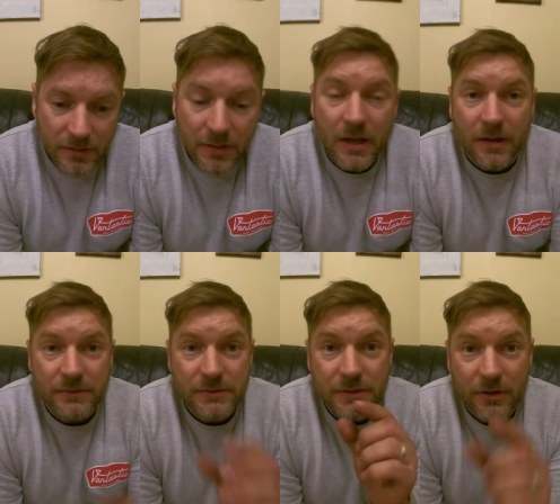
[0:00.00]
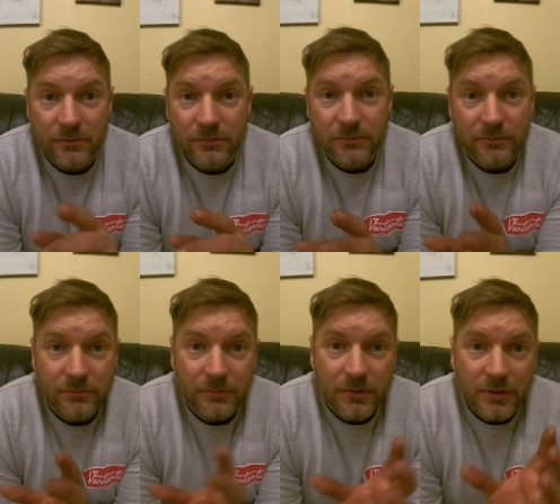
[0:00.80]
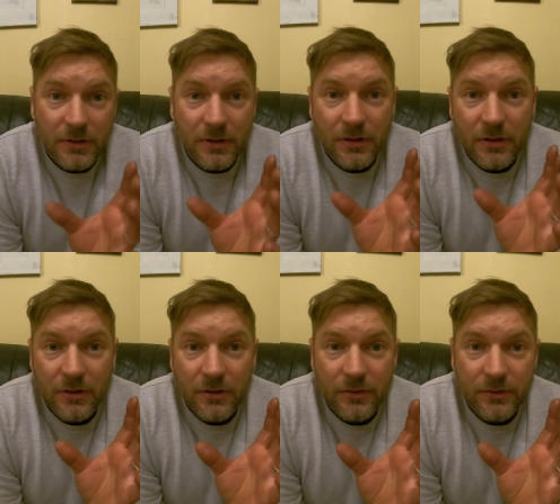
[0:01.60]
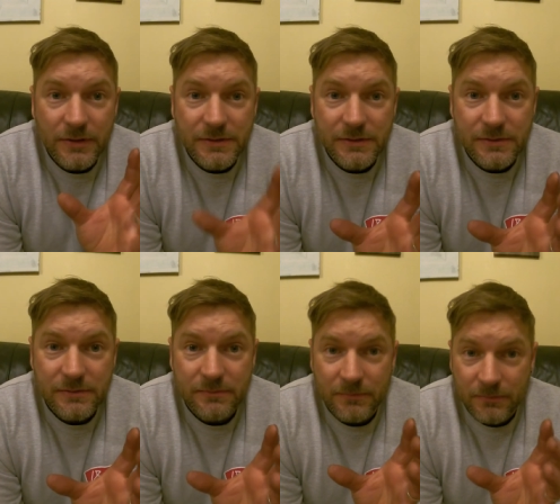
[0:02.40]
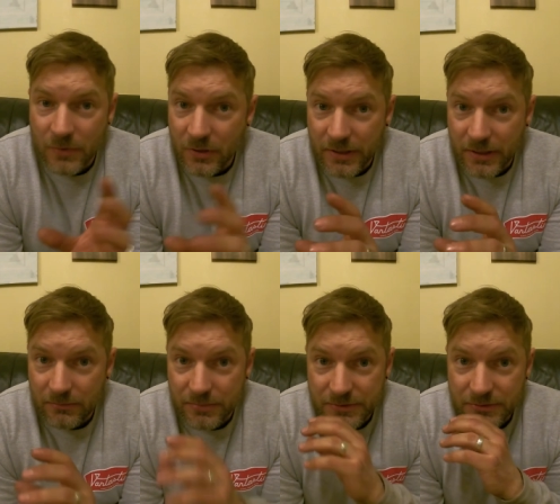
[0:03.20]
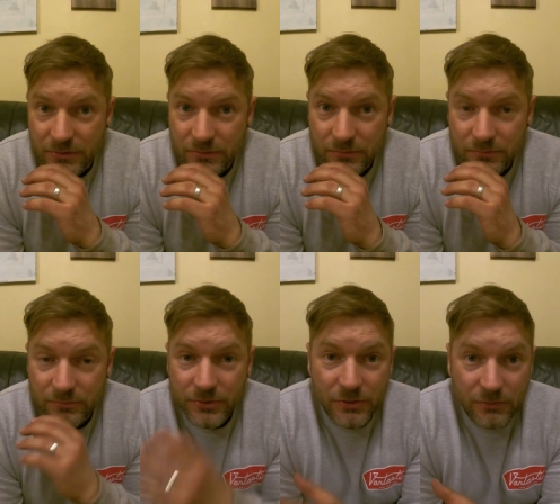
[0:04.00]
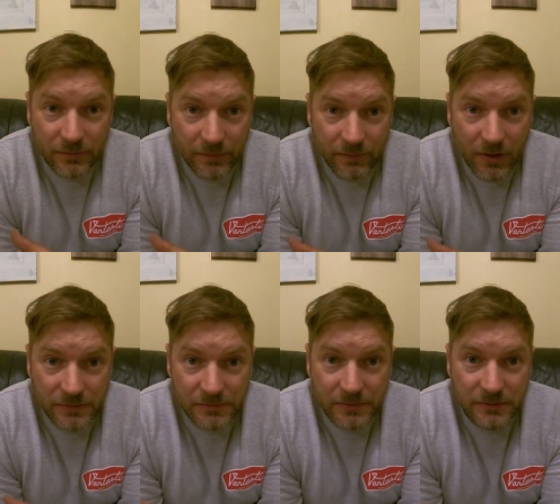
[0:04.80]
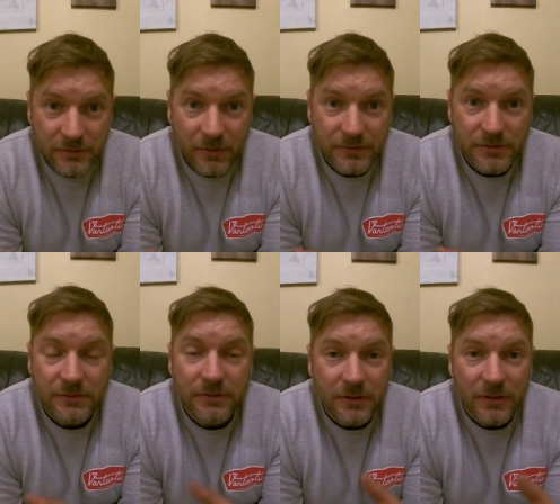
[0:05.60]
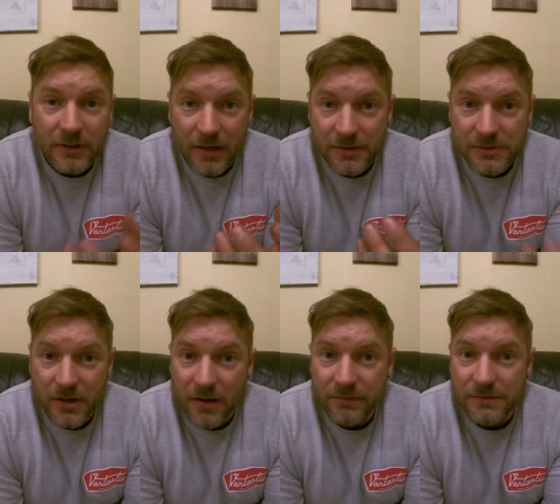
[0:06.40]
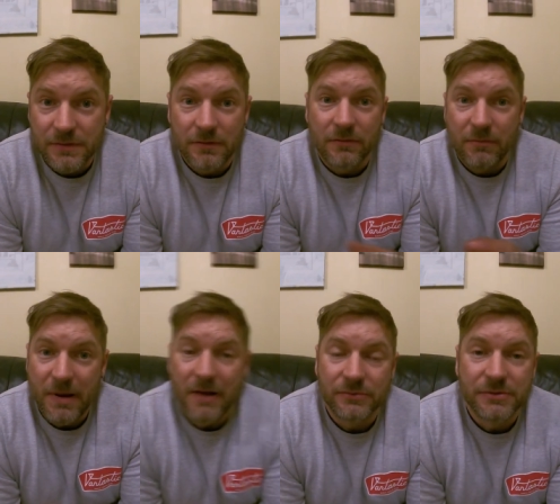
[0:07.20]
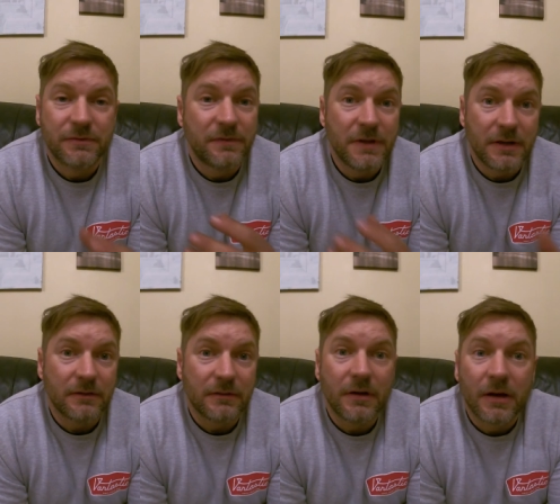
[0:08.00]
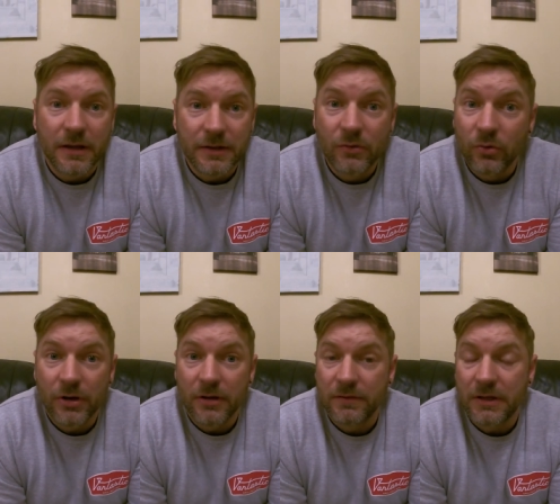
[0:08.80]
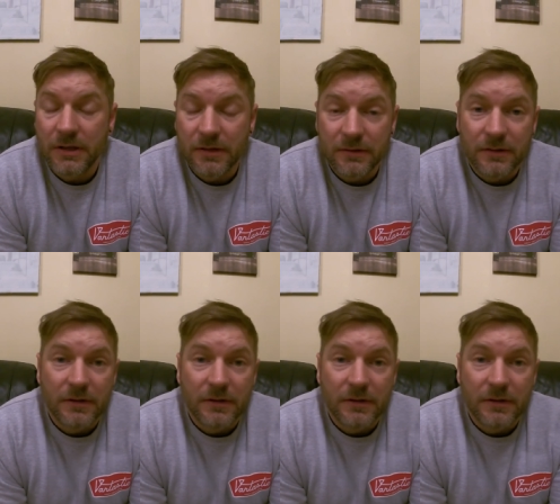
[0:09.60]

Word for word: yeah. So this is my help to you if you've asked me this question, and to others that are about to fit a coilover kit.